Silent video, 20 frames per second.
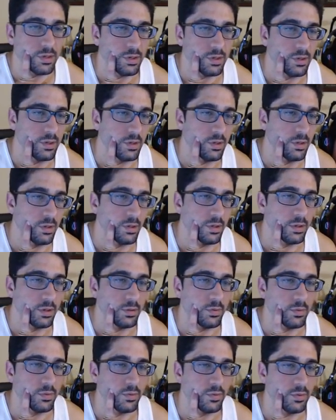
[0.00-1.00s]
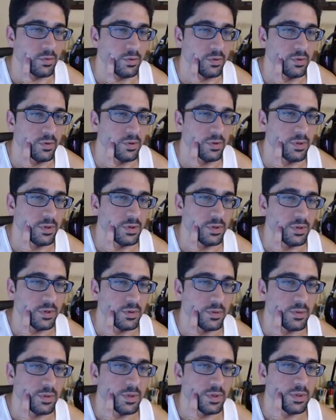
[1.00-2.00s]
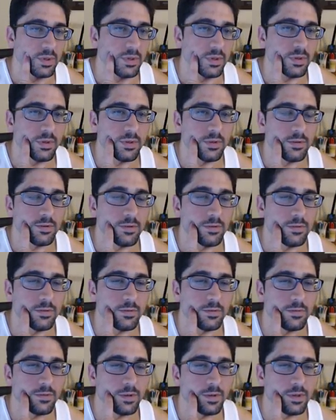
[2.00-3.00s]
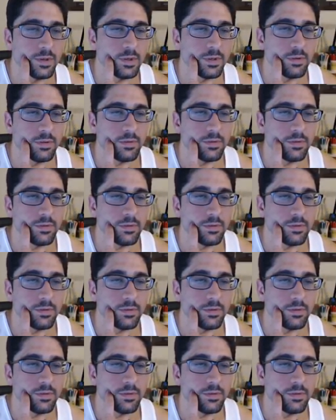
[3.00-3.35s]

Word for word: Nugget Bridge. Beat us five,